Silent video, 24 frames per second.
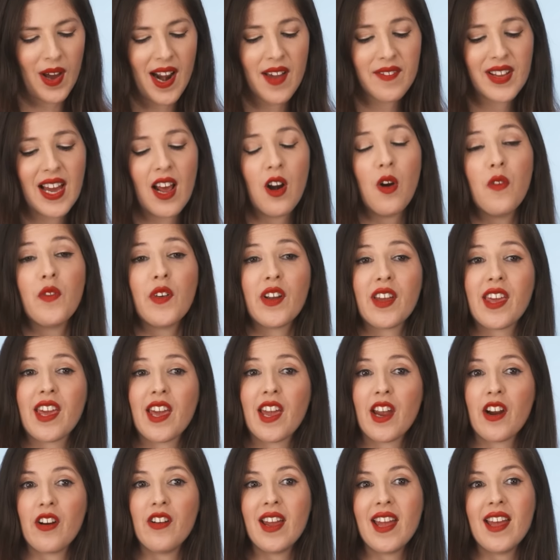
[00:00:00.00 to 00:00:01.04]
What I've got over
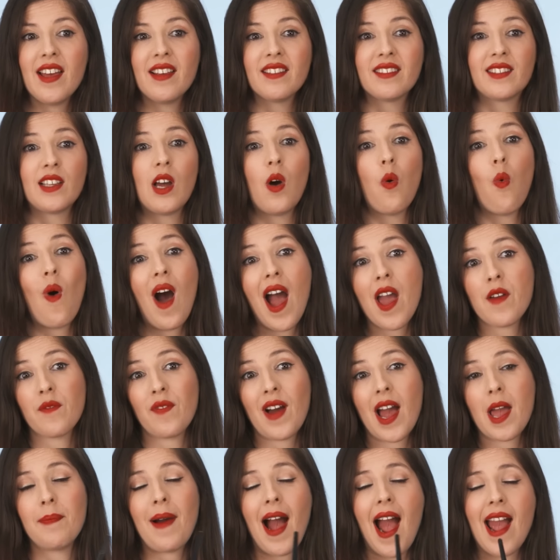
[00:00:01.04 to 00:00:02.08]
here is the
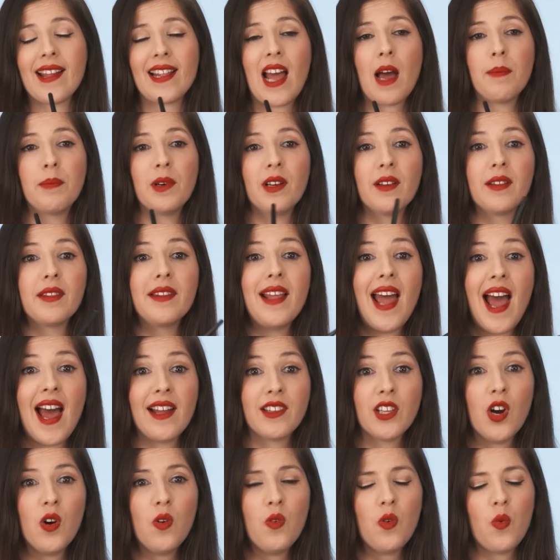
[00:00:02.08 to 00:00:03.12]
Wi-Fi Pineapple
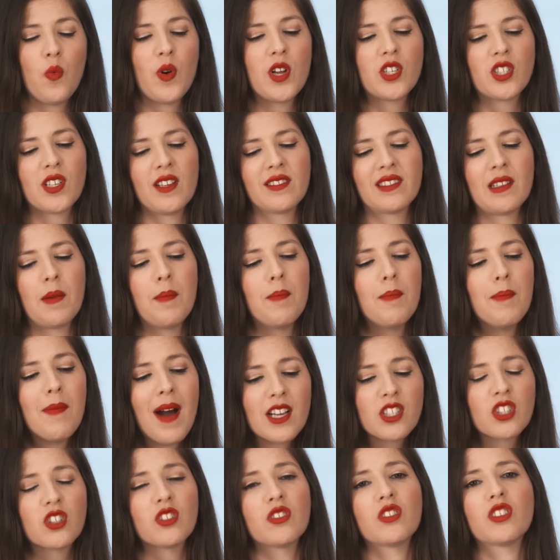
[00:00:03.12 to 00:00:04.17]
Nano, which is a
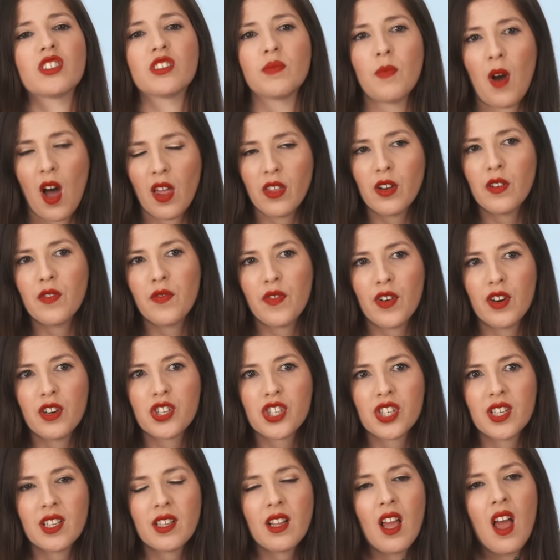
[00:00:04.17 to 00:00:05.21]
much smaller
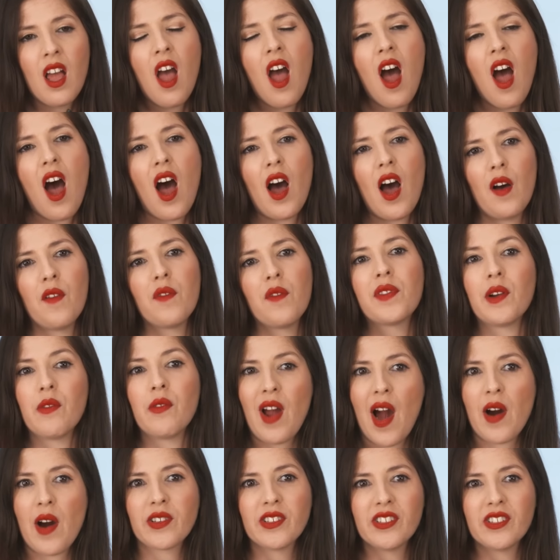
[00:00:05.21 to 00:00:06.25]
version of the
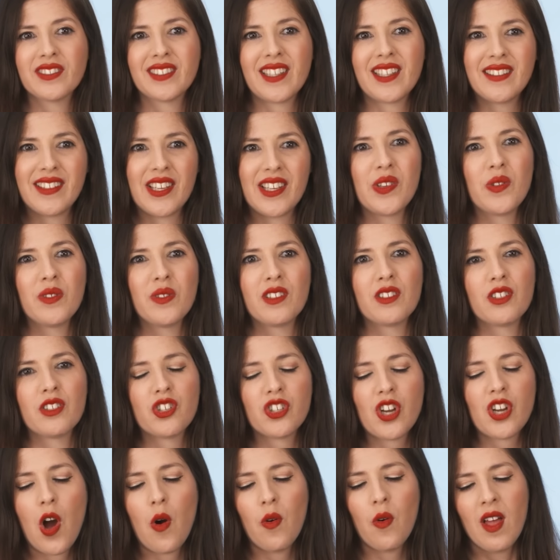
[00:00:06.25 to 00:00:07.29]
routers that they used in the
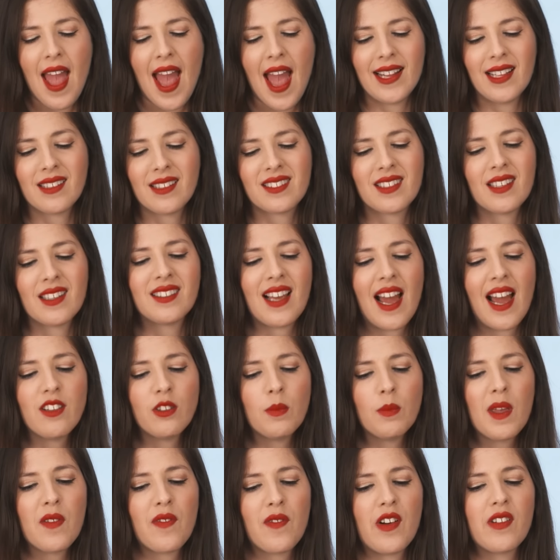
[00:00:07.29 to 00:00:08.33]
show, and it's
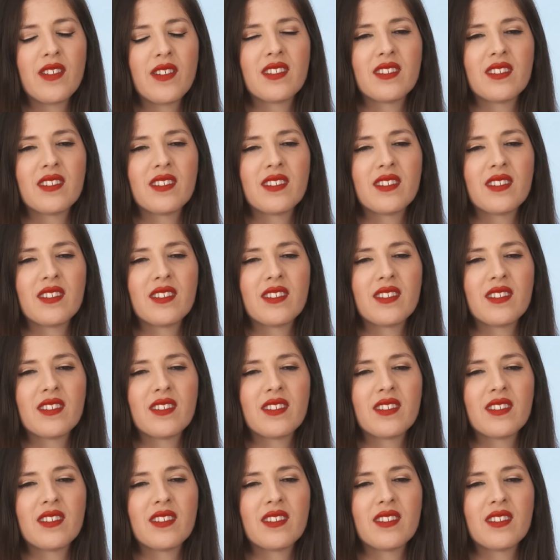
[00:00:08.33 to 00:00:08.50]
designed to be very